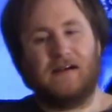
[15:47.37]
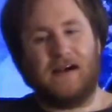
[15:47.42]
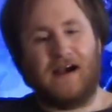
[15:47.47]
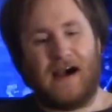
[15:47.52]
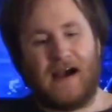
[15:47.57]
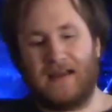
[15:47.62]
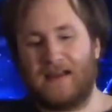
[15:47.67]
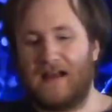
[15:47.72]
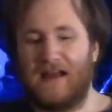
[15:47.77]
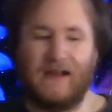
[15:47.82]

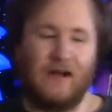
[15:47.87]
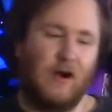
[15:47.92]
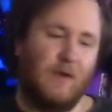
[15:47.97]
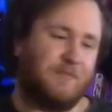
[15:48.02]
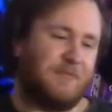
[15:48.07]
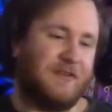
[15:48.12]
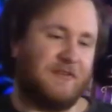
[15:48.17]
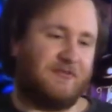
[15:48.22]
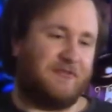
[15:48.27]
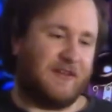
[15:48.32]
I
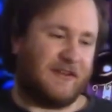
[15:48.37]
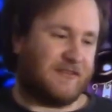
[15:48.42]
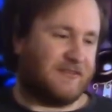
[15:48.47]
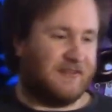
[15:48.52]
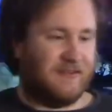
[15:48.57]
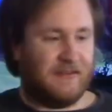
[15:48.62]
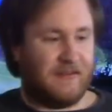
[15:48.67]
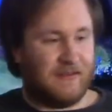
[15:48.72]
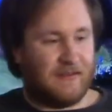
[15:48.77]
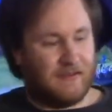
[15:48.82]
hope they fix
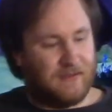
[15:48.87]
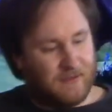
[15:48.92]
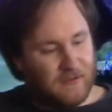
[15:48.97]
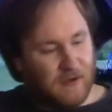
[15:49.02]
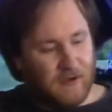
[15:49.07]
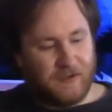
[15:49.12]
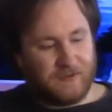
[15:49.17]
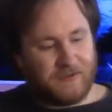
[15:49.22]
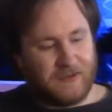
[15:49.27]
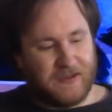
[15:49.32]
the
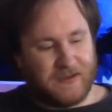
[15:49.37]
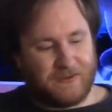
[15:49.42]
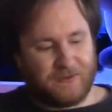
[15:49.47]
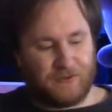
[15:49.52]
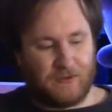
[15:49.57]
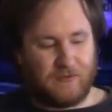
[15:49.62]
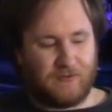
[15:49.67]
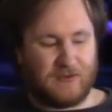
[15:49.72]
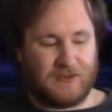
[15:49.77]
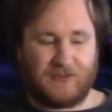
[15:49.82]
online
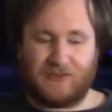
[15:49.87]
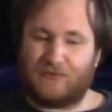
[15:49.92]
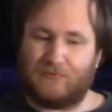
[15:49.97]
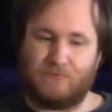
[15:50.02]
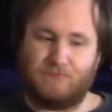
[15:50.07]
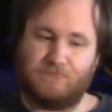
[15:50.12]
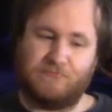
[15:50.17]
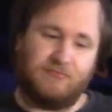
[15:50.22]
service